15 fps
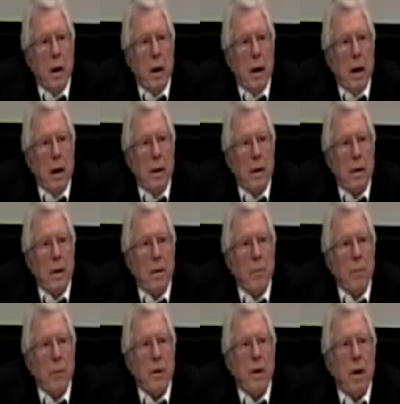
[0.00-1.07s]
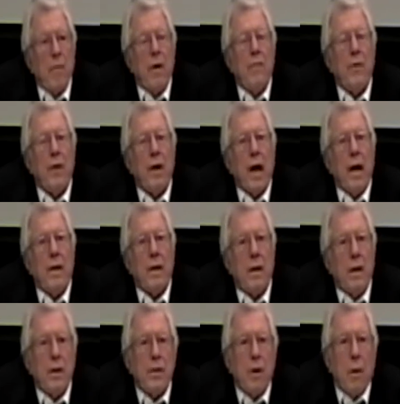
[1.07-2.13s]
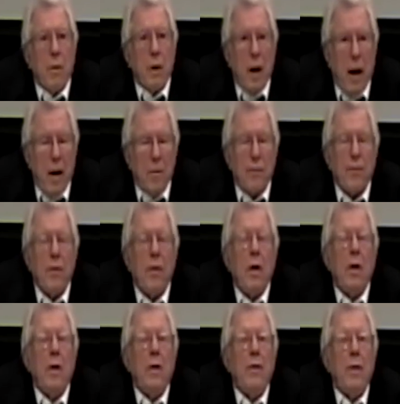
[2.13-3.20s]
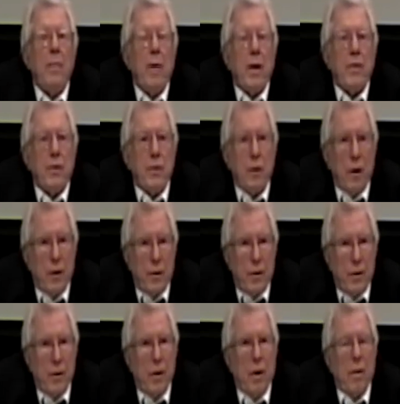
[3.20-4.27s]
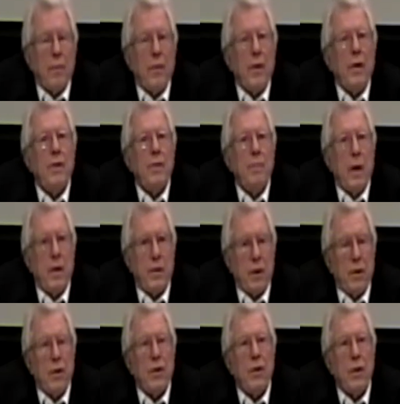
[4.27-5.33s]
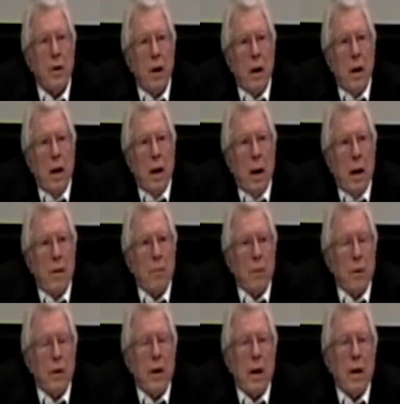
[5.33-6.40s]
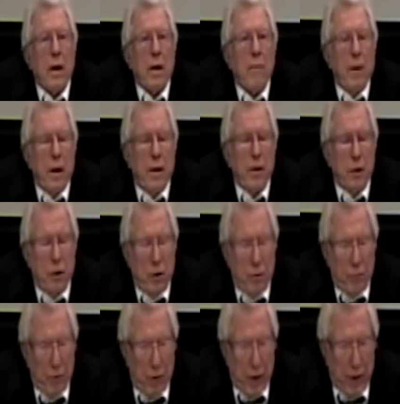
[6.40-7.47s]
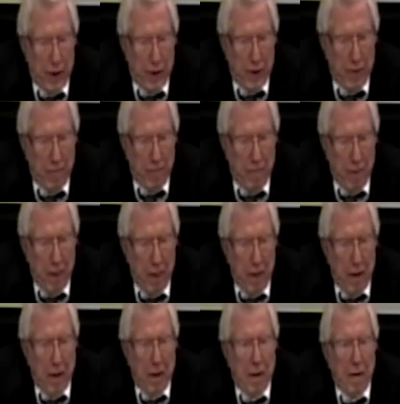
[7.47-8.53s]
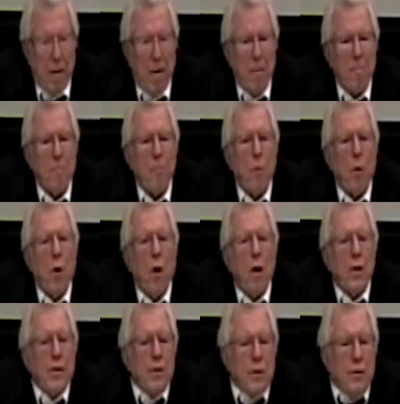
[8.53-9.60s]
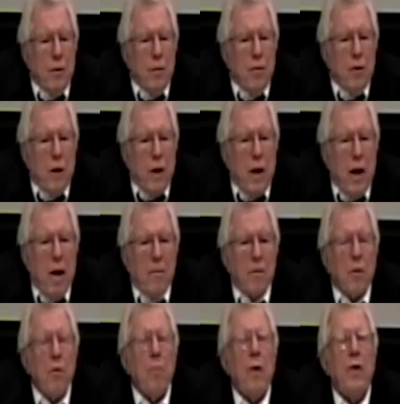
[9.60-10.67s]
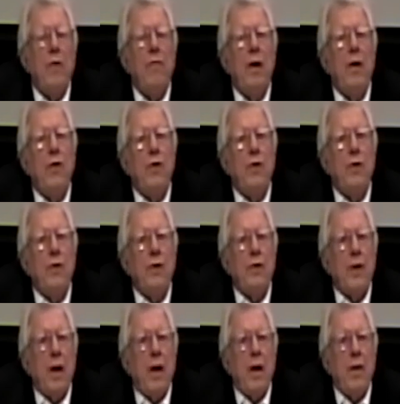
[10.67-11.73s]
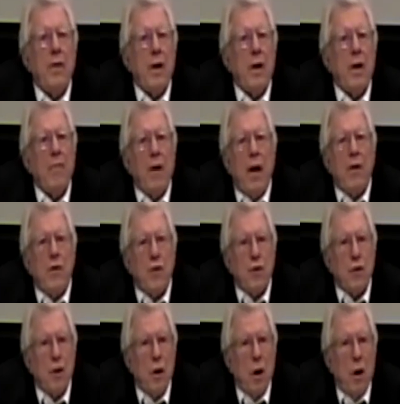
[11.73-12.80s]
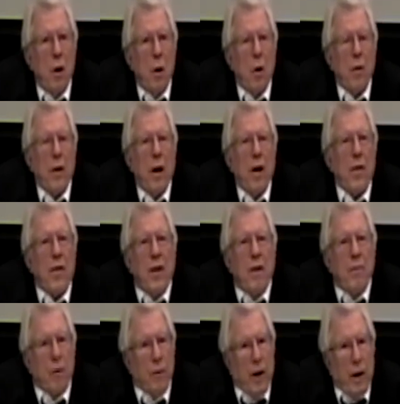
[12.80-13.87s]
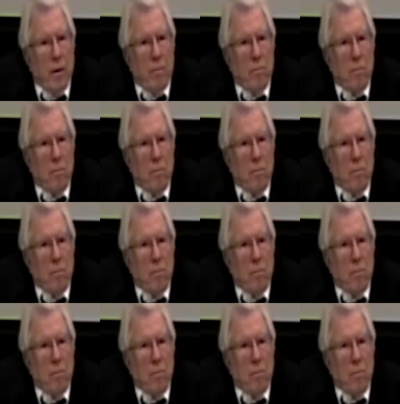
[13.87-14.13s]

and he would never forget in his whole life the messengers of this message and would take revenge for it. Um, wars usually have two motivations. They're either revenge or they are thievery.